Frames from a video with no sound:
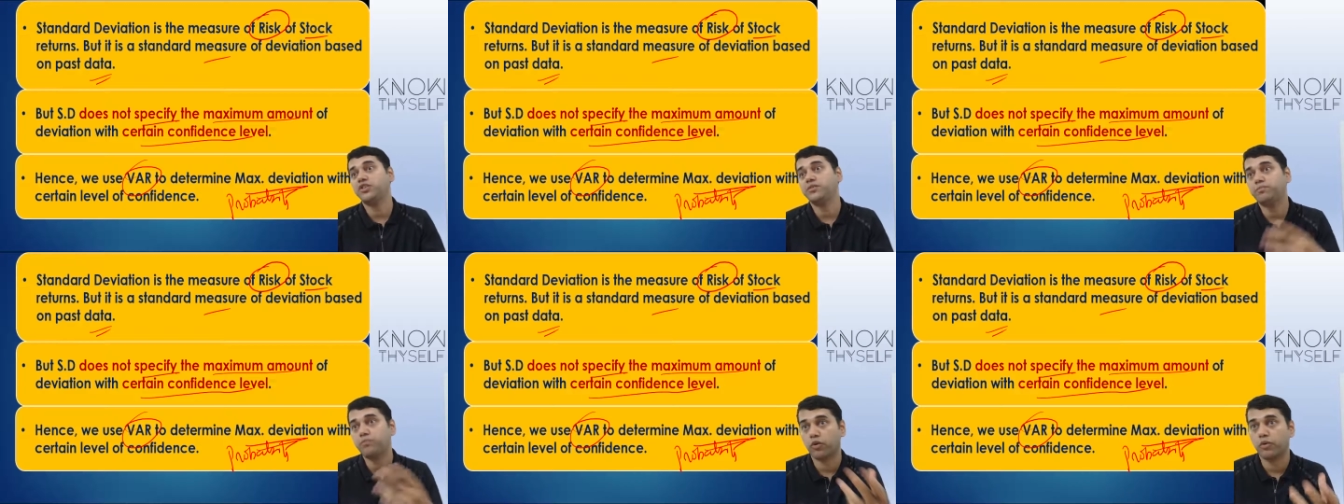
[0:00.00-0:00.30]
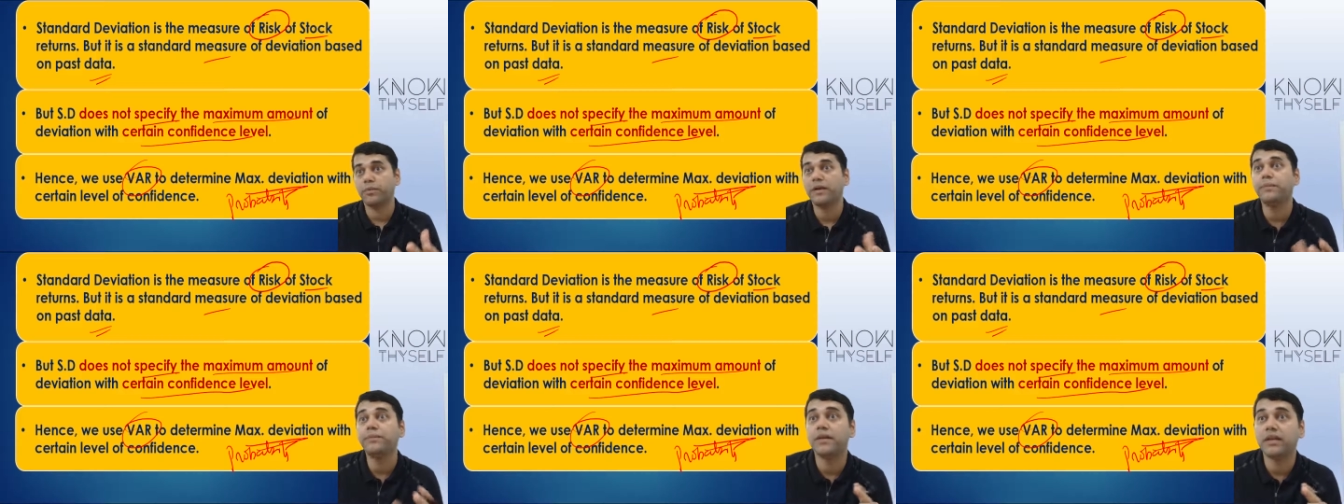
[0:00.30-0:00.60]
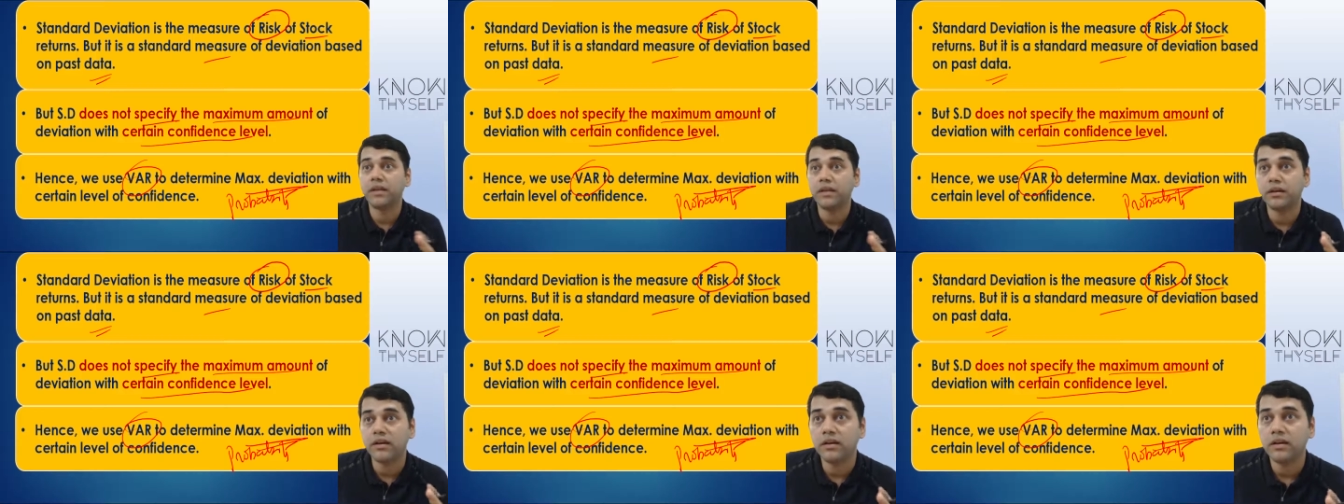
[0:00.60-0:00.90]
probable
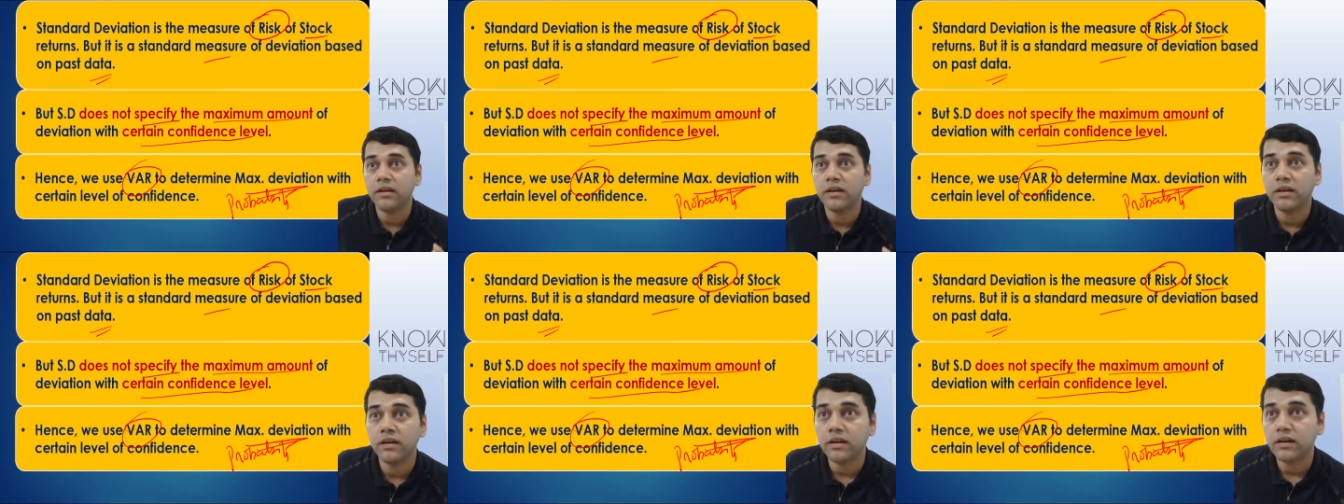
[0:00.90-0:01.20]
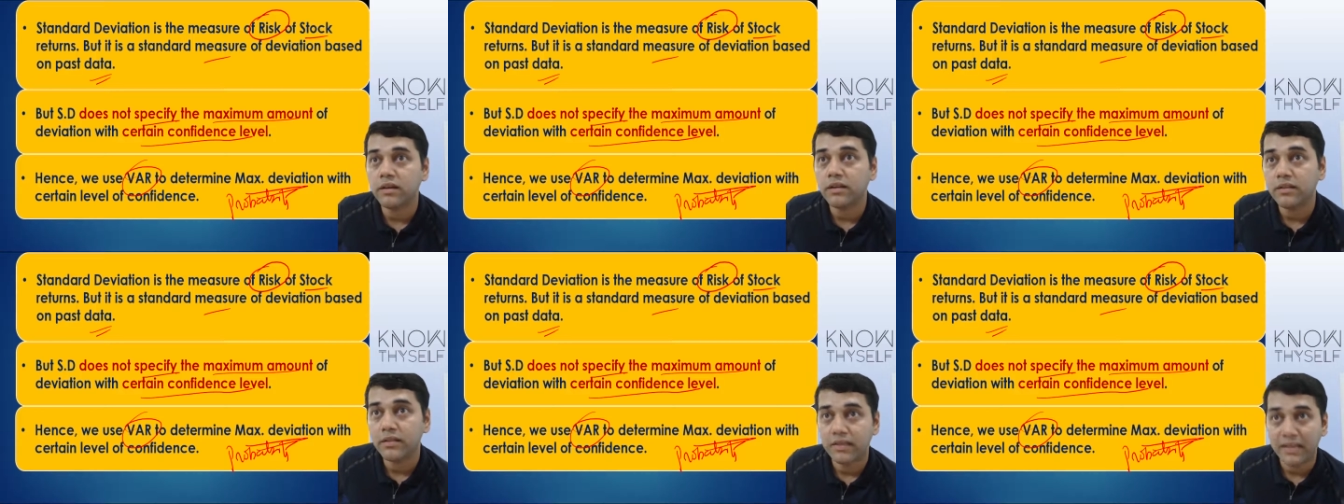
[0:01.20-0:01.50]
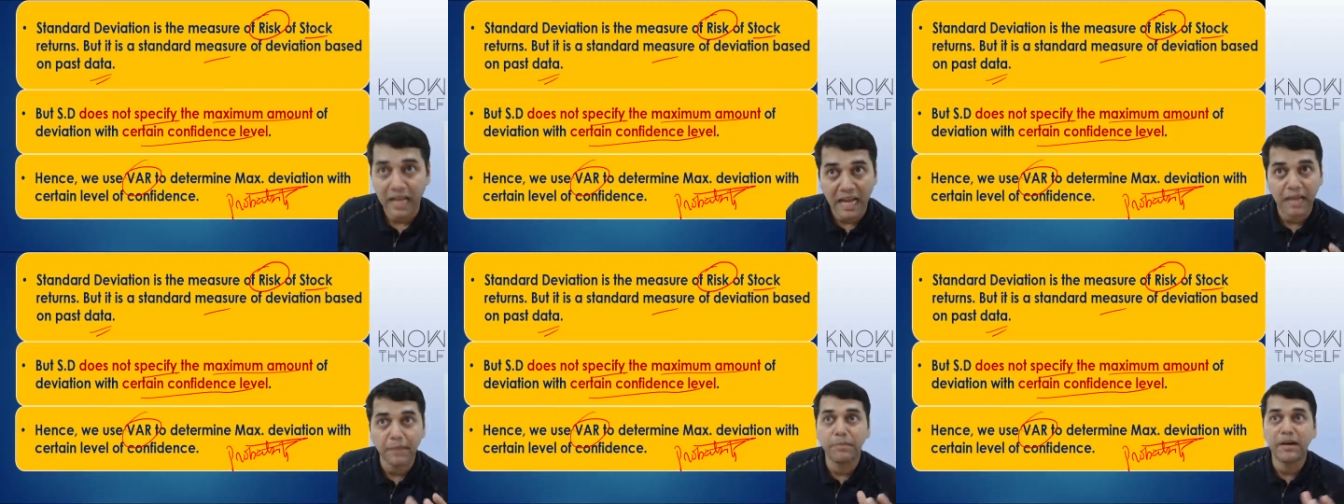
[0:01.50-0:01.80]

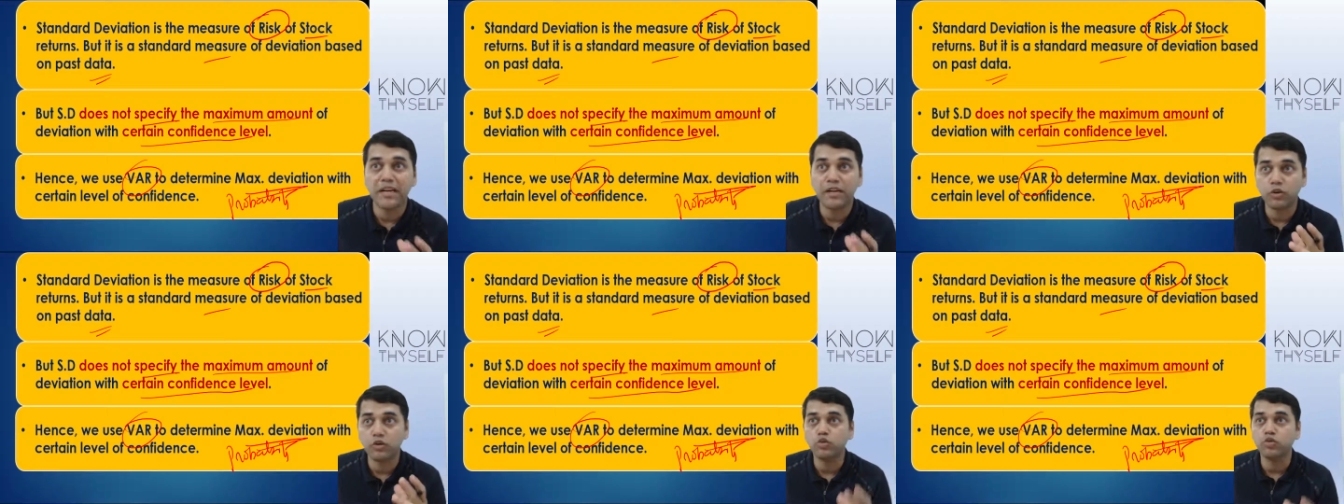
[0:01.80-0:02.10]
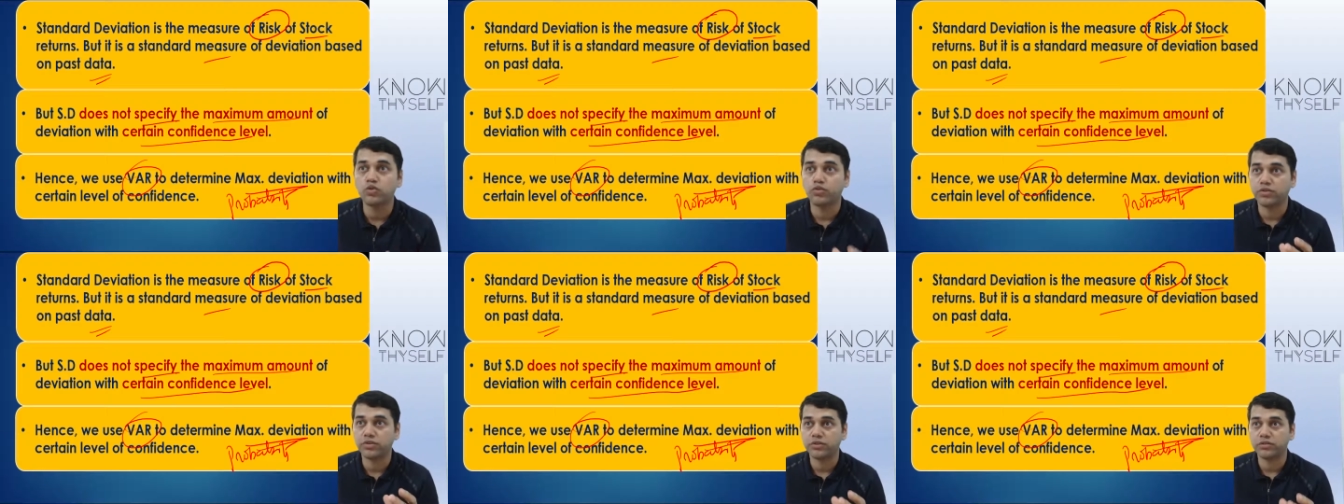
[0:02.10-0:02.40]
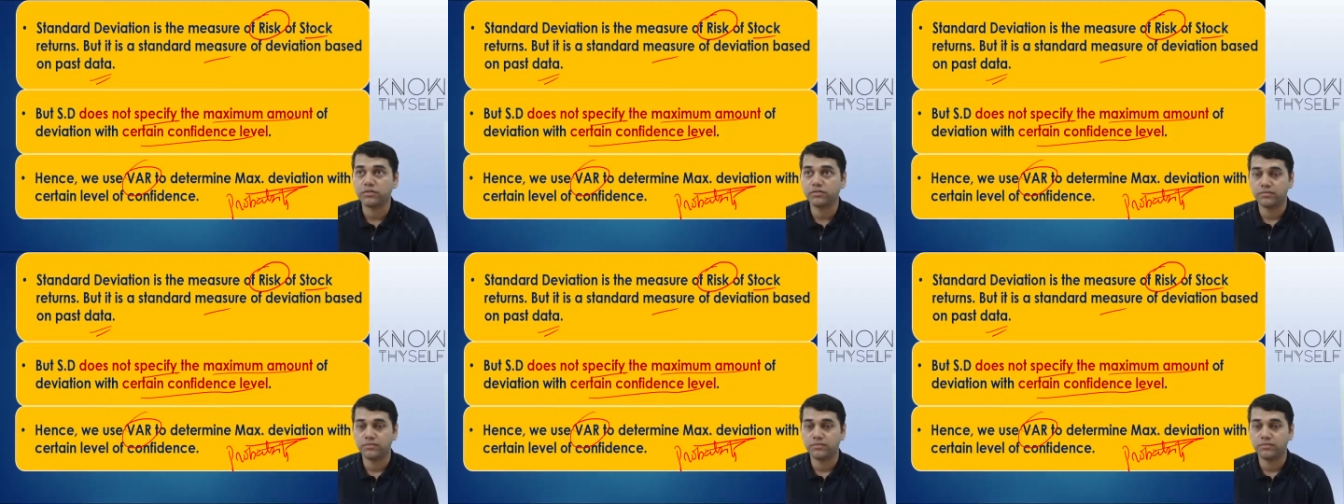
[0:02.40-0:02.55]
I might lose.